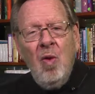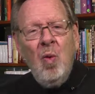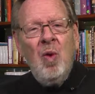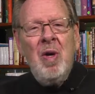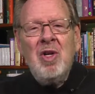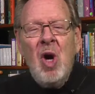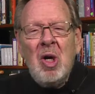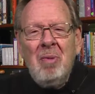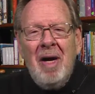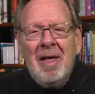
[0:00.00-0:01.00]
When we talk
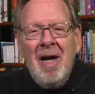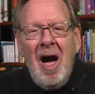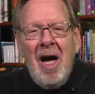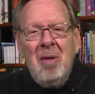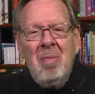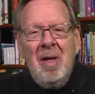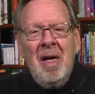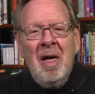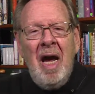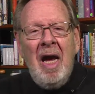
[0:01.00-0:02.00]
about God
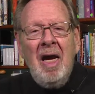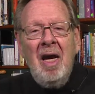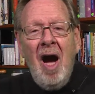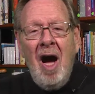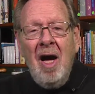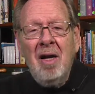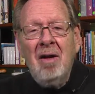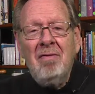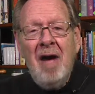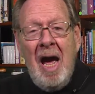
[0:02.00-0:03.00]
being a God
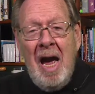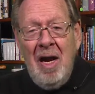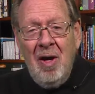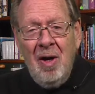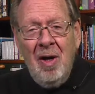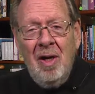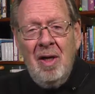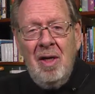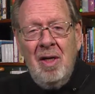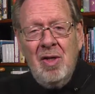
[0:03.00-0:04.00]
of anger,
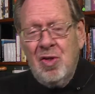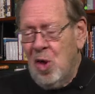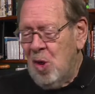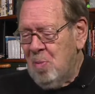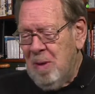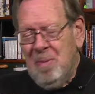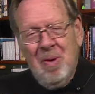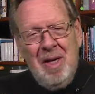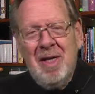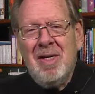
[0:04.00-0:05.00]
certain people
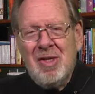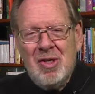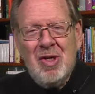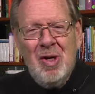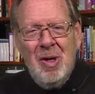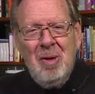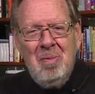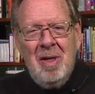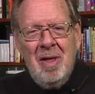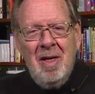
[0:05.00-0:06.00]
get
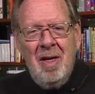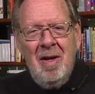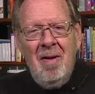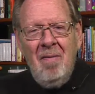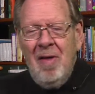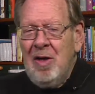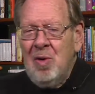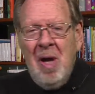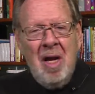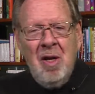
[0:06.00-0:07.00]
disturbed. They do
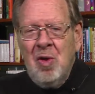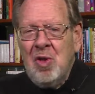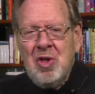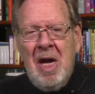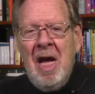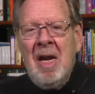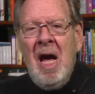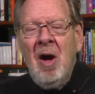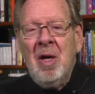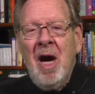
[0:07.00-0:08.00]
not understand
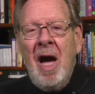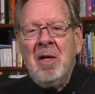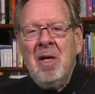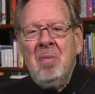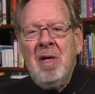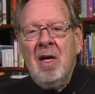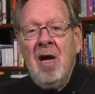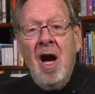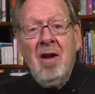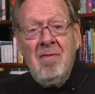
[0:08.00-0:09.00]
how God can be a
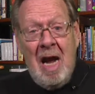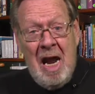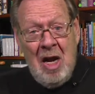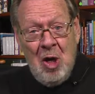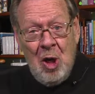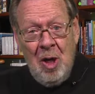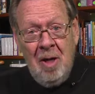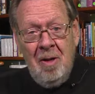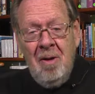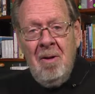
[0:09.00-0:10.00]
God of anger
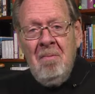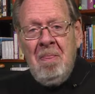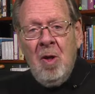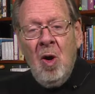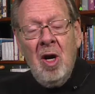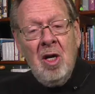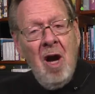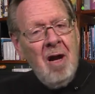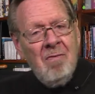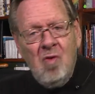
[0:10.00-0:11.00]
or a
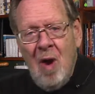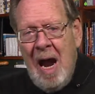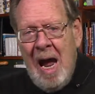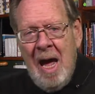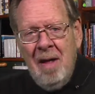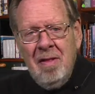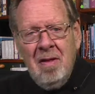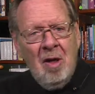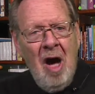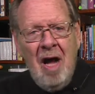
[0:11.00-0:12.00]
God of wrath,
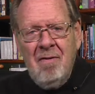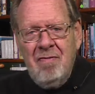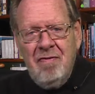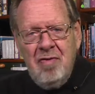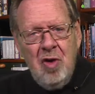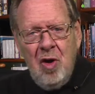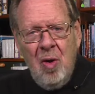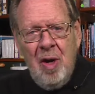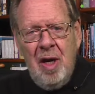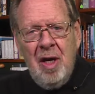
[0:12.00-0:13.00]
a God of
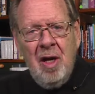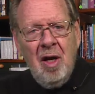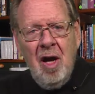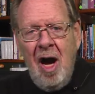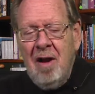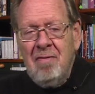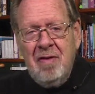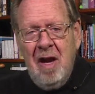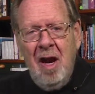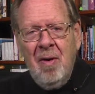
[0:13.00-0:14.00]
fury, and a God of
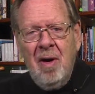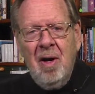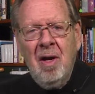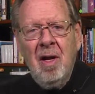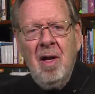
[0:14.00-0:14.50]
terror.